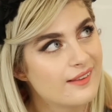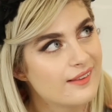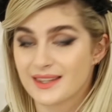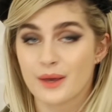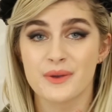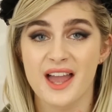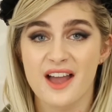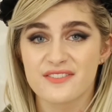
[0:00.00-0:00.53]
And
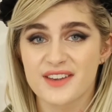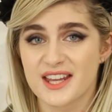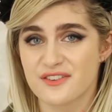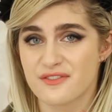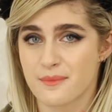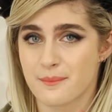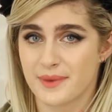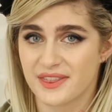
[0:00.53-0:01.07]
then we have kind
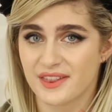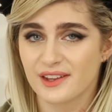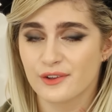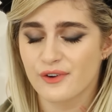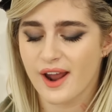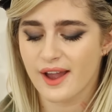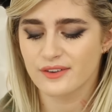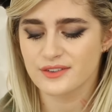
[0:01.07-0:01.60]
of a middle
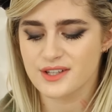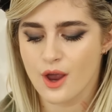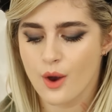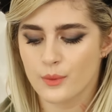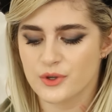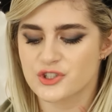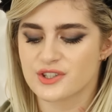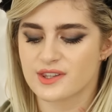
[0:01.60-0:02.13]
ground,
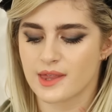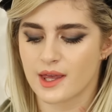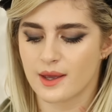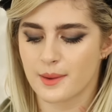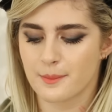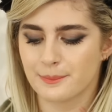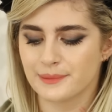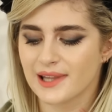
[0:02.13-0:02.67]
which is
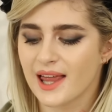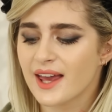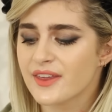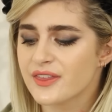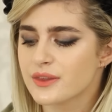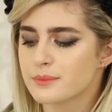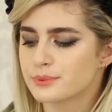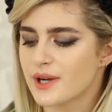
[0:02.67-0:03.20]
the
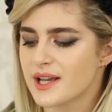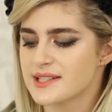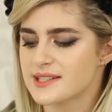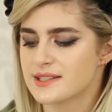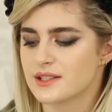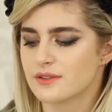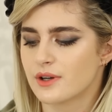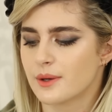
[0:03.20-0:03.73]
Blithe
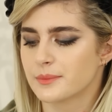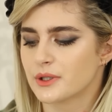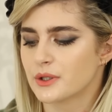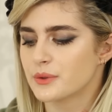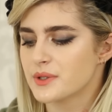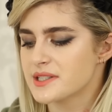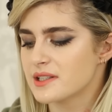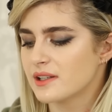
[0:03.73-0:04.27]
Pressed Serum
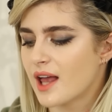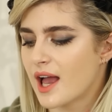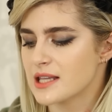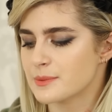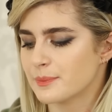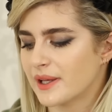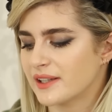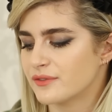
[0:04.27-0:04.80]
Crystal
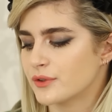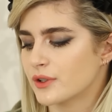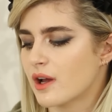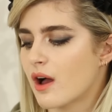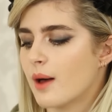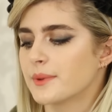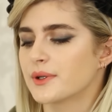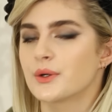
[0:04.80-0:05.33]
Ice Blend for
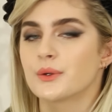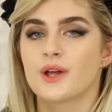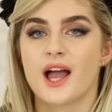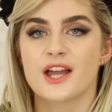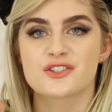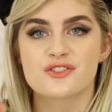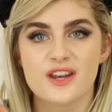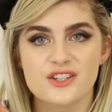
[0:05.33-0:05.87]
Calm and Cool
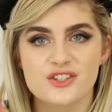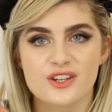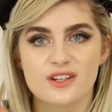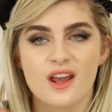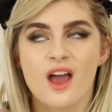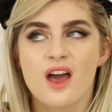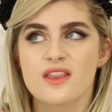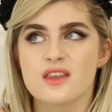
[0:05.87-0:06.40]

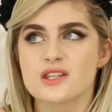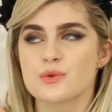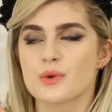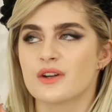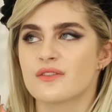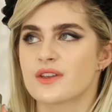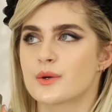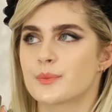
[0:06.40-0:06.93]
Hydration. This is
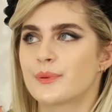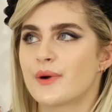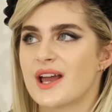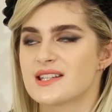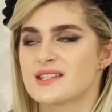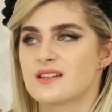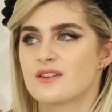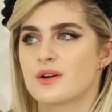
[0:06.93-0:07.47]
one of their
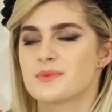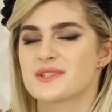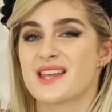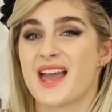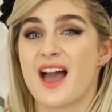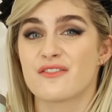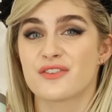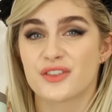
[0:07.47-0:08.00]
pressed serums.
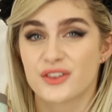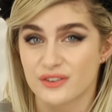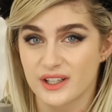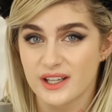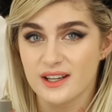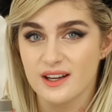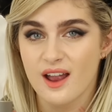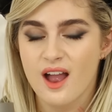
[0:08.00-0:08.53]
They have
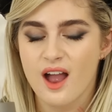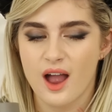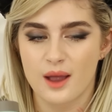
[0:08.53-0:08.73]
3.